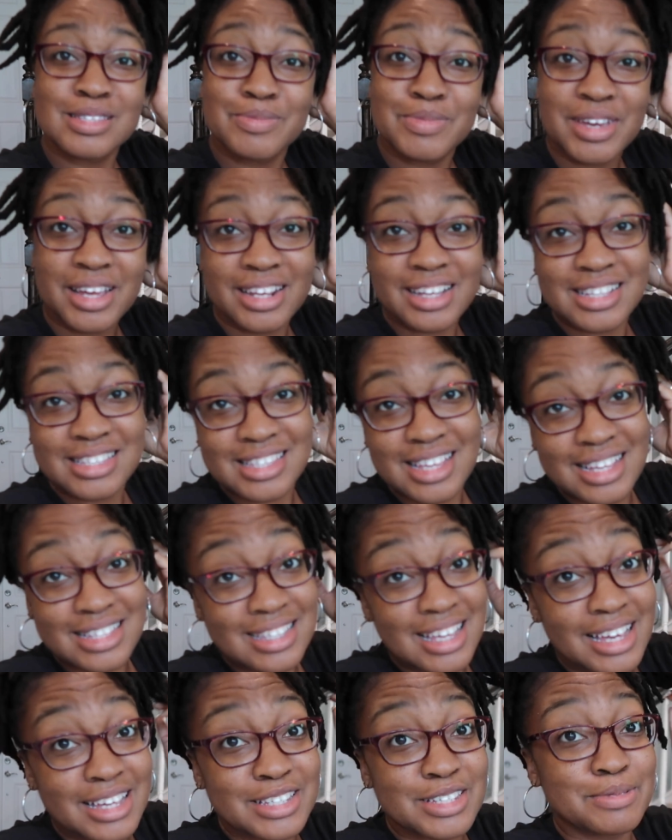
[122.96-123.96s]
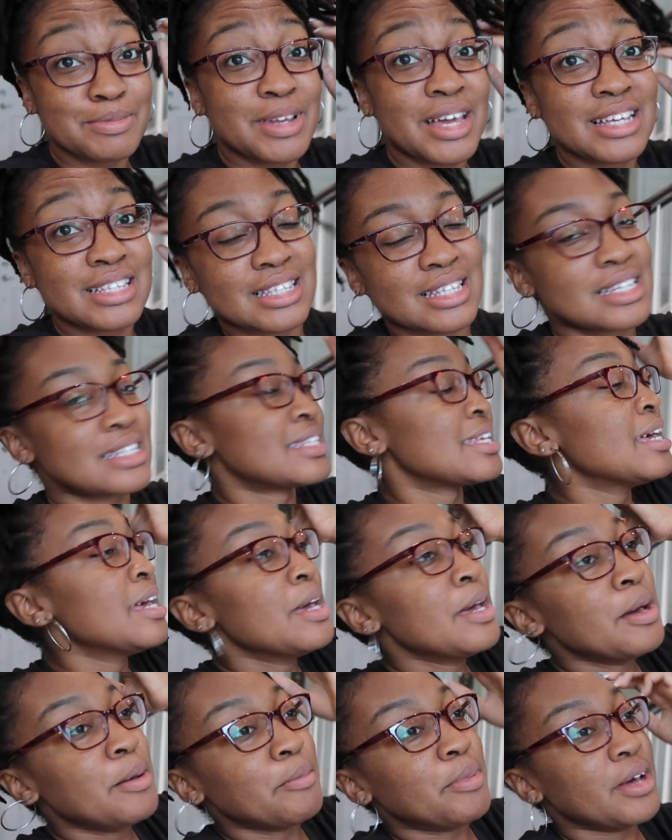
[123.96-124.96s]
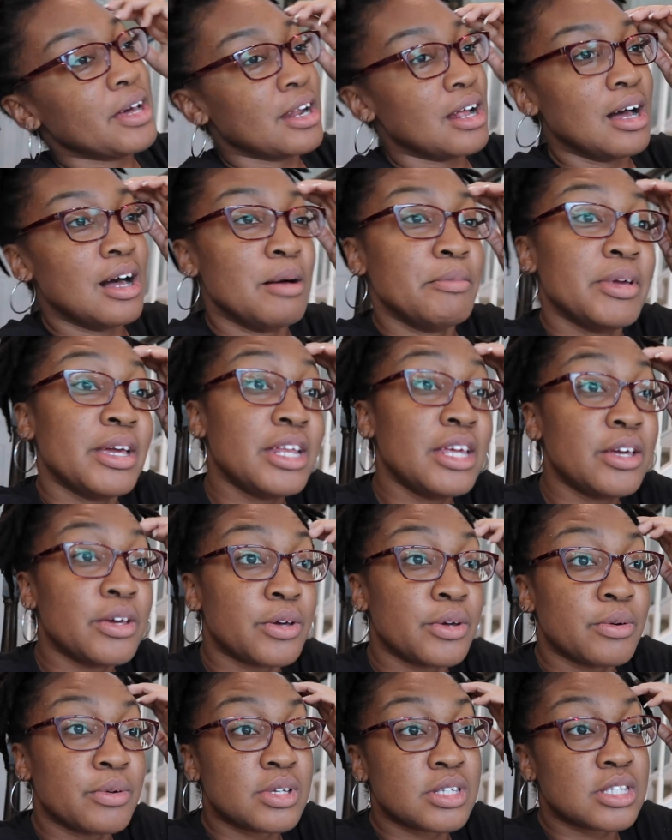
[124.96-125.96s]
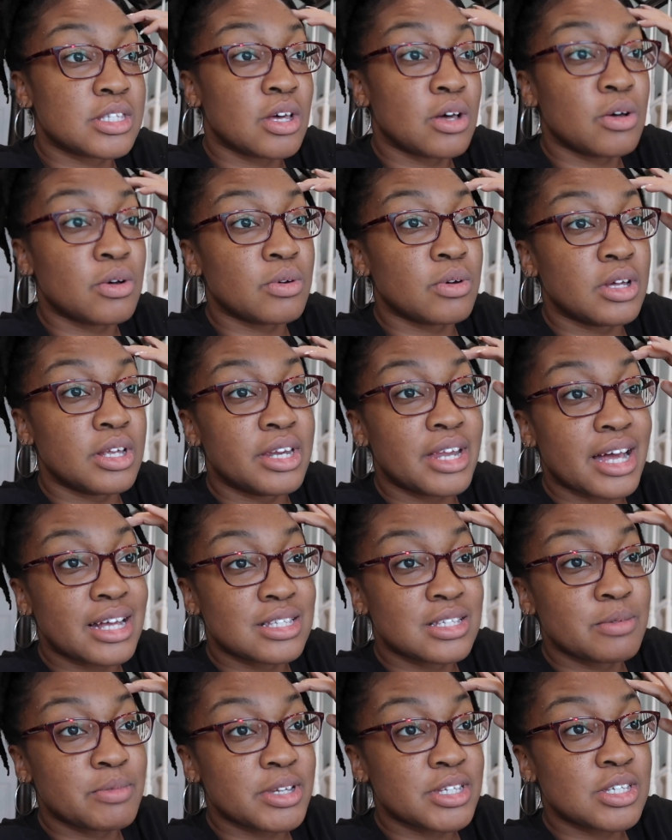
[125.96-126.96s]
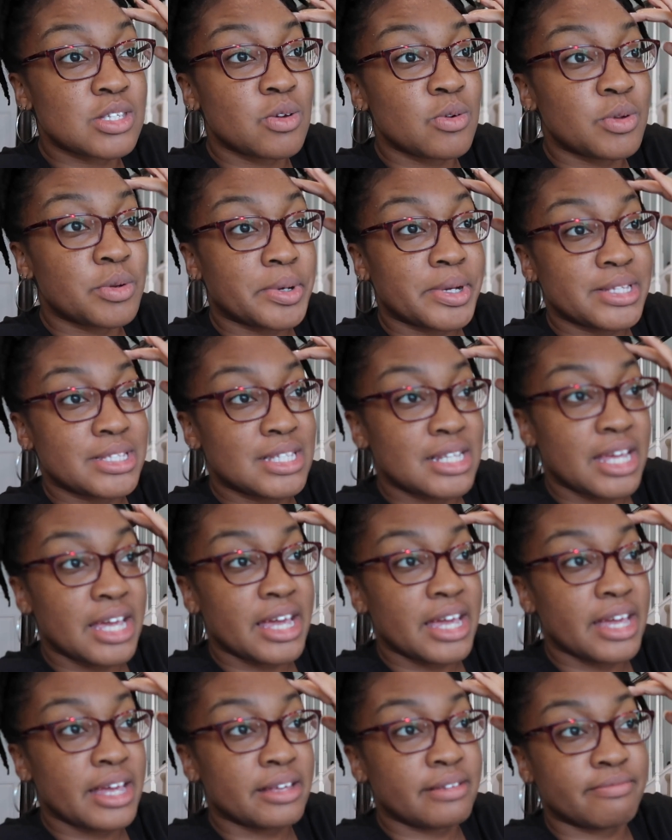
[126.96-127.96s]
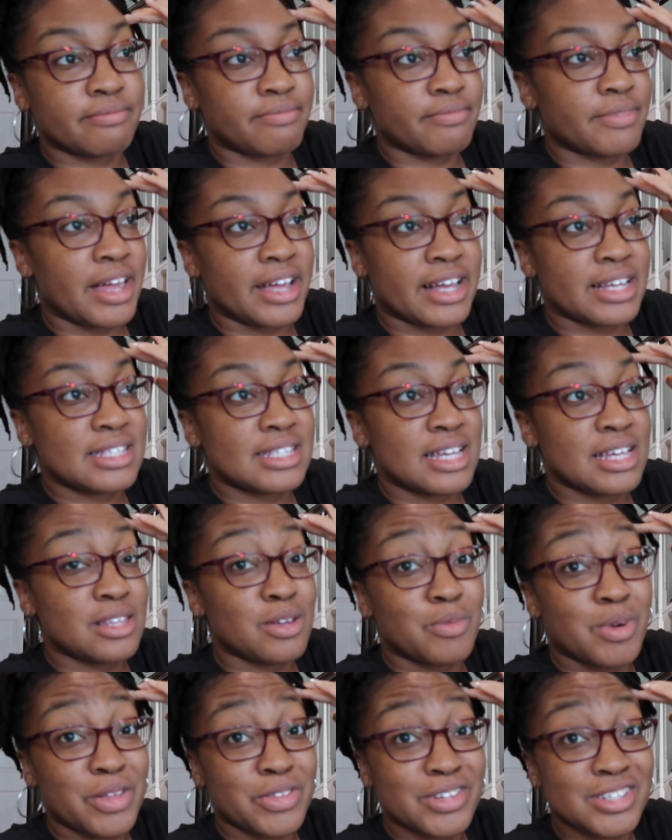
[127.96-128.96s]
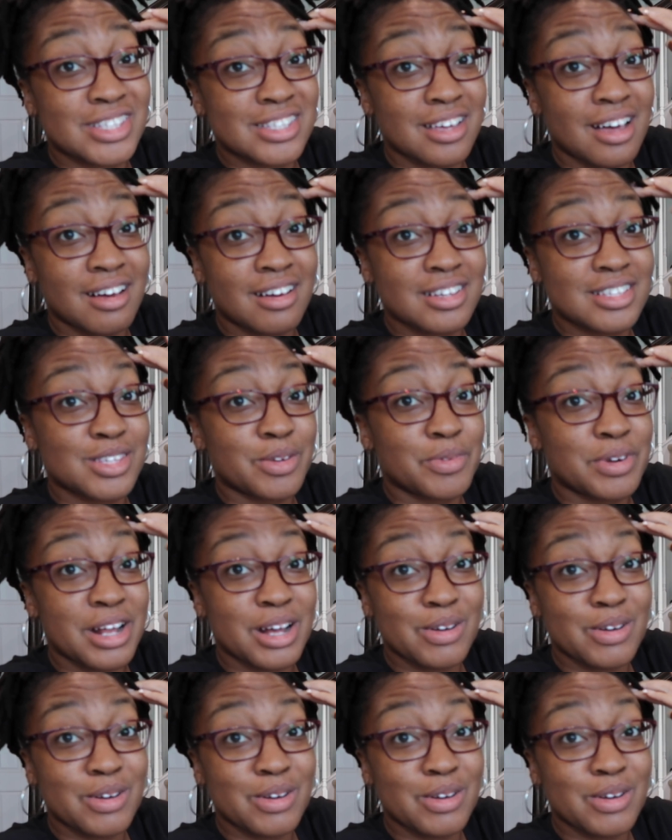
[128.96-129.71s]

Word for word: We gotta get Sky Sky in gymnastics. But um, anywho, so not too much is going on today. Like I said, the weather sucks, so we're